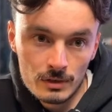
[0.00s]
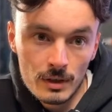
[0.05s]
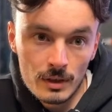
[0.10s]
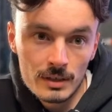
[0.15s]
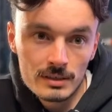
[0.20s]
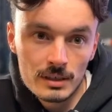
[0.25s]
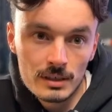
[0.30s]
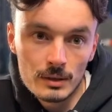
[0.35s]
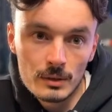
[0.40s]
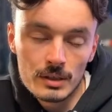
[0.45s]

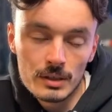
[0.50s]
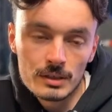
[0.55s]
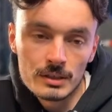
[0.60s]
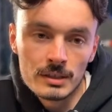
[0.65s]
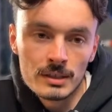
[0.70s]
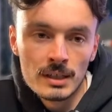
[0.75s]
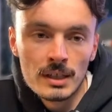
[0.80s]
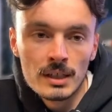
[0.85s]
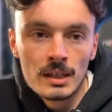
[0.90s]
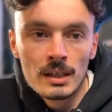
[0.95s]
answer the question,
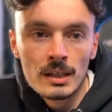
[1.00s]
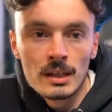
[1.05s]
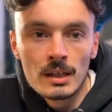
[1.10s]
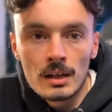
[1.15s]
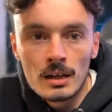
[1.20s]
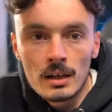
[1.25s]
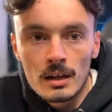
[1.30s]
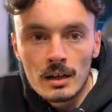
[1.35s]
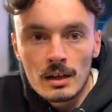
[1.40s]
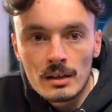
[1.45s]

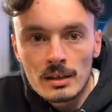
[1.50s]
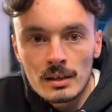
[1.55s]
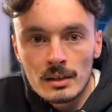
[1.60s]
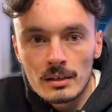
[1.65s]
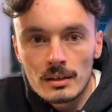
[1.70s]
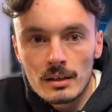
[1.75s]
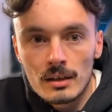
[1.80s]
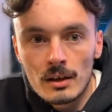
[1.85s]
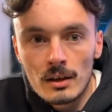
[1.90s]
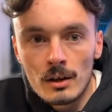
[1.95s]
I
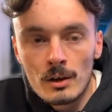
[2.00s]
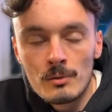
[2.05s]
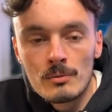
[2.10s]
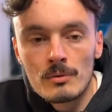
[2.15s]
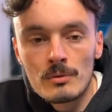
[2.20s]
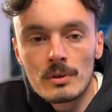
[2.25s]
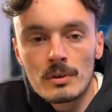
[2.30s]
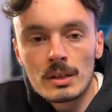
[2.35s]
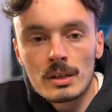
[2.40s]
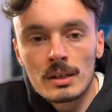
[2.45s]
think
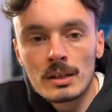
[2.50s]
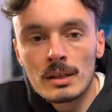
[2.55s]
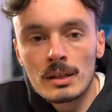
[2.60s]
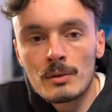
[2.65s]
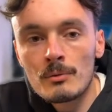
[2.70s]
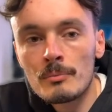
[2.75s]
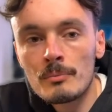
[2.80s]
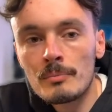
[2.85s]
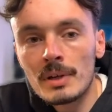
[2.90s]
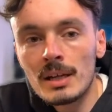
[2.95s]
it
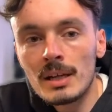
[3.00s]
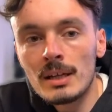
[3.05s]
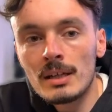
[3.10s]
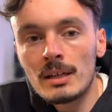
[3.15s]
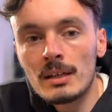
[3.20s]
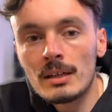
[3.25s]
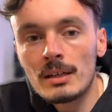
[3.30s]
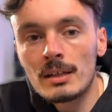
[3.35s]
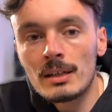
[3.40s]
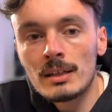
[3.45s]
would
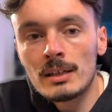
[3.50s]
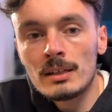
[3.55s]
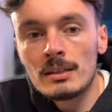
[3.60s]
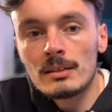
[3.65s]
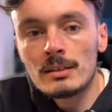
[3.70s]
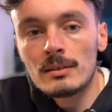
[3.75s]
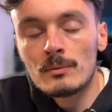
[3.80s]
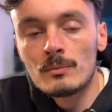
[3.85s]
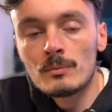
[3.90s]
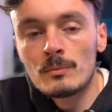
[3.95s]
be
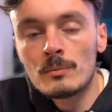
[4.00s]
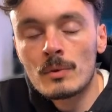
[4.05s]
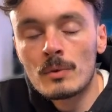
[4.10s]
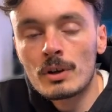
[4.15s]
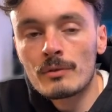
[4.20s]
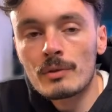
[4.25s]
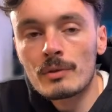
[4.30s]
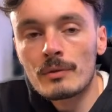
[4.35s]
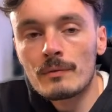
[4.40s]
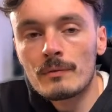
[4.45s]
one
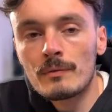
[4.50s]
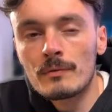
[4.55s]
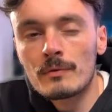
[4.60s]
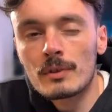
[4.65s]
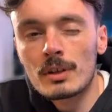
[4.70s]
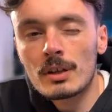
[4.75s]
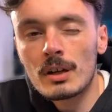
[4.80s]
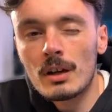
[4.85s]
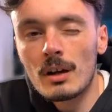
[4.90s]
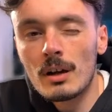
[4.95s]
of a
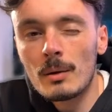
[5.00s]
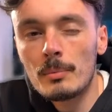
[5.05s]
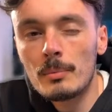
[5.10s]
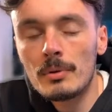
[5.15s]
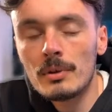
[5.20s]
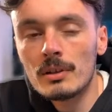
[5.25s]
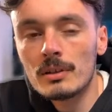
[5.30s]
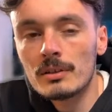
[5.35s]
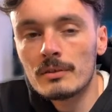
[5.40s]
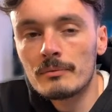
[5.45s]

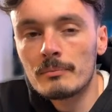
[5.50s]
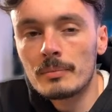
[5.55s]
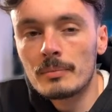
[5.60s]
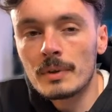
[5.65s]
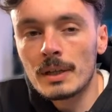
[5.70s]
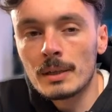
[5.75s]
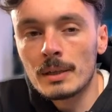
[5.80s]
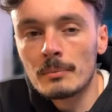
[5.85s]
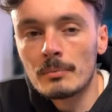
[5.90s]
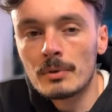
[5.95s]
couple of
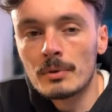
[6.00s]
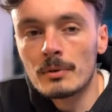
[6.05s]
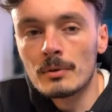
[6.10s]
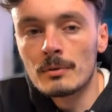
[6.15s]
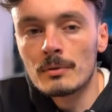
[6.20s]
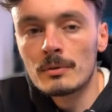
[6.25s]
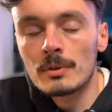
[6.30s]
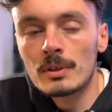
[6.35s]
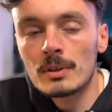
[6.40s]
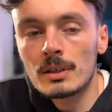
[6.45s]

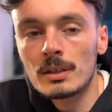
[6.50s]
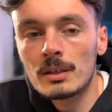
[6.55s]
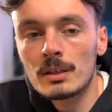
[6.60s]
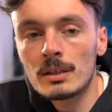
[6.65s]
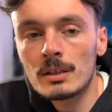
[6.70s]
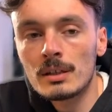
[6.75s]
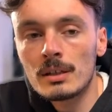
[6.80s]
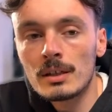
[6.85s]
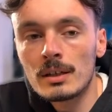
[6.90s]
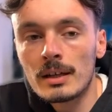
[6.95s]
people.
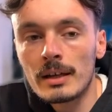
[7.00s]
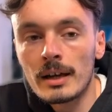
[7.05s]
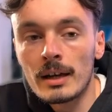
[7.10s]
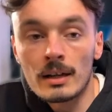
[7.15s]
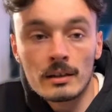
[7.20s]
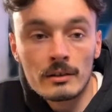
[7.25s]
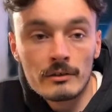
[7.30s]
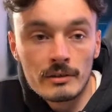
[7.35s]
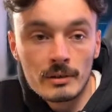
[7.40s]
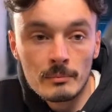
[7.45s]

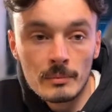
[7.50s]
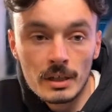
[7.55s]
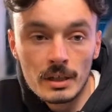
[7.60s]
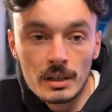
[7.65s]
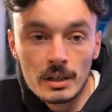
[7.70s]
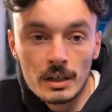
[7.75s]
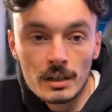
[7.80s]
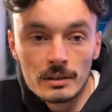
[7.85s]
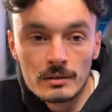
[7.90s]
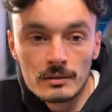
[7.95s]
Angry
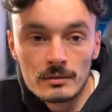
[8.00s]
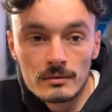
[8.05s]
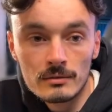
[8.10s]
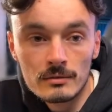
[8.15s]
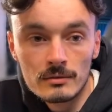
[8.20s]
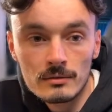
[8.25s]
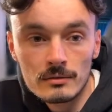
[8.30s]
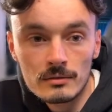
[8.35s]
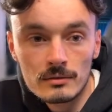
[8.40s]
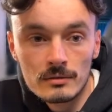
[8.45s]
Miko,
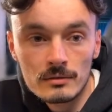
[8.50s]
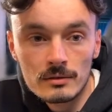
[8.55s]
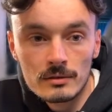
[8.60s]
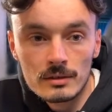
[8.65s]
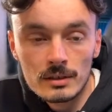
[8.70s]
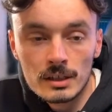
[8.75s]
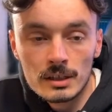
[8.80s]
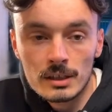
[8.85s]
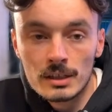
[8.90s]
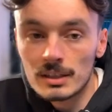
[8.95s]

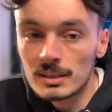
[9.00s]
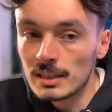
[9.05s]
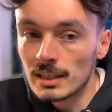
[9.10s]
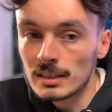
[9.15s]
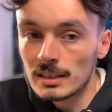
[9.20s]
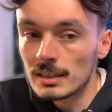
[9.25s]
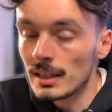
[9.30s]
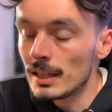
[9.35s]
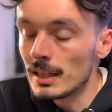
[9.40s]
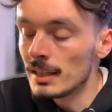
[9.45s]
because
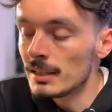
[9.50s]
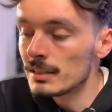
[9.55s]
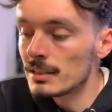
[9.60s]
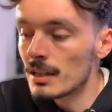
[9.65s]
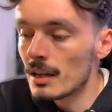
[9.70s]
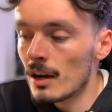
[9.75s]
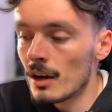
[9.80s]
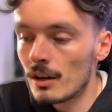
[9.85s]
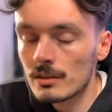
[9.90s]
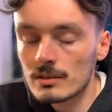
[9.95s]
his
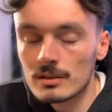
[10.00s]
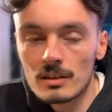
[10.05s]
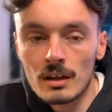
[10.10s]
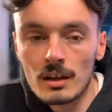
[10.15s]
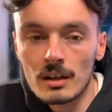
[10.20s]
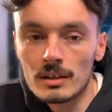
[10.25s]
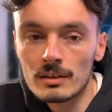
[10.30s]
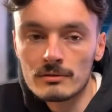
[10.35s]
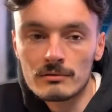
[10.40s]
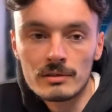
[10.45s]
art
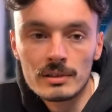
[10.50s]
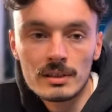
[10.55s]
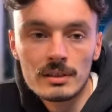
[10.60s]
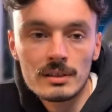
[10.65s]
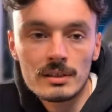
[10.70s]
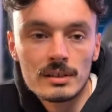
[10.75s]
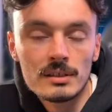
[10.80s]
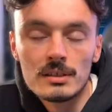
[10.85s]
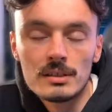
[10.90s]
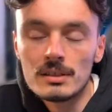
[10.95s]
style is
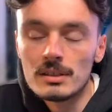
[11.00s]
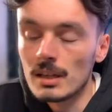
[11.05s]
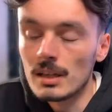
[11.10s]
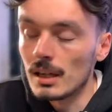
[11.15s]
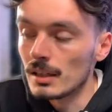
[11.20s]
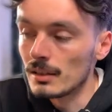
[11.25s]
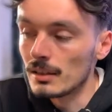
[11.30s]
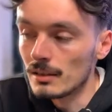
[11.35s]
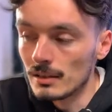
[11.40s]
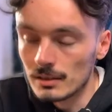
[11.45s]

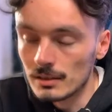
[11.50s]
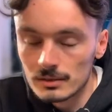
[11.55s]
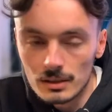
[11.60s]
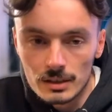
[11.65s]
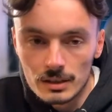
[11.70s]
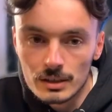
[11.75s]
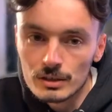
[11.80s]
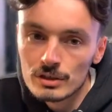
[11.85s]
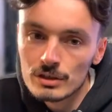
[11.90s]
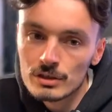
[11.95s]
ridiculous,
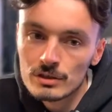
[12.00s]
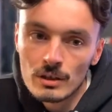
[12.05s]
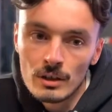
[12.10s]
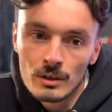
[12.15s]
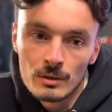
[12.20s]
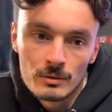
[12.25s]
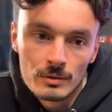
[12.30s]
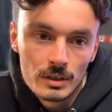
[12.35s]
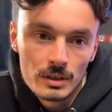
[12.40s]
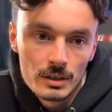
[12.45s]
like it's
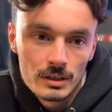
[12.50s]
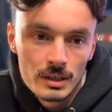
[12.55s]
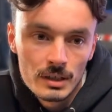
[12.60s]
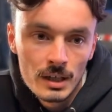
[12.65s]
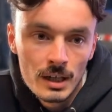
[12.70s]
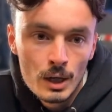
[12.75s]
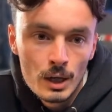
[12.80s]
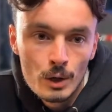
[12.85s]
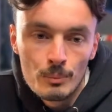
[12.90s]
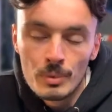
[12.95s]
so good.
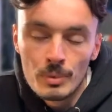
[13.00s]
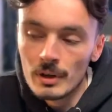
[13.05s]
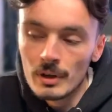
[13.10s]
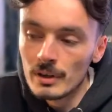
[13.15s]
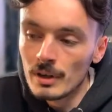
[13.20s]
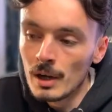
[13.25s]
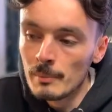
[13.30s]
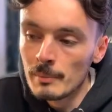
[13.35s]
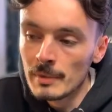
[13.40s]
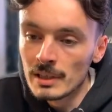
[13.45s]
But
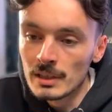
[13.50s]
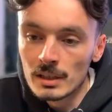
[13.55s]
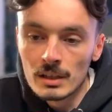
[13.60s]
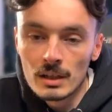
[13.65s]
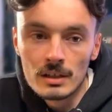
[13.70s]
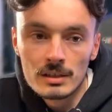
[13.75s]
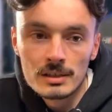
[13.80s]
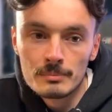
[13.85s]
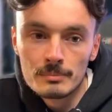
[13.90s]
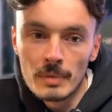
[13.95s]
I mean, the
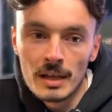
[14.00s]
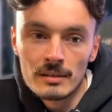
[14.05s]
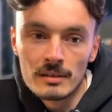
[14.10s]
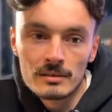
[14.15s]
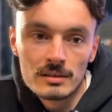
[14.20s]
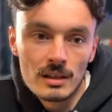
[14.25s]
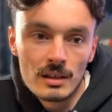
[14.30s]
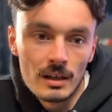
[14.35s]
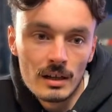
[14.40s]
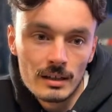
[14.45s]
guy
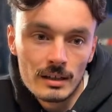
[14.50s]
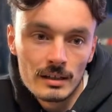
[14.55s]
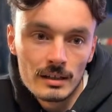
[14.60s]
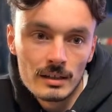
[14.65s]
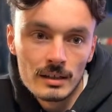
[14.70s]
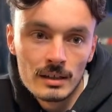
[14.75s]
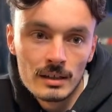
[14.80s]
spends like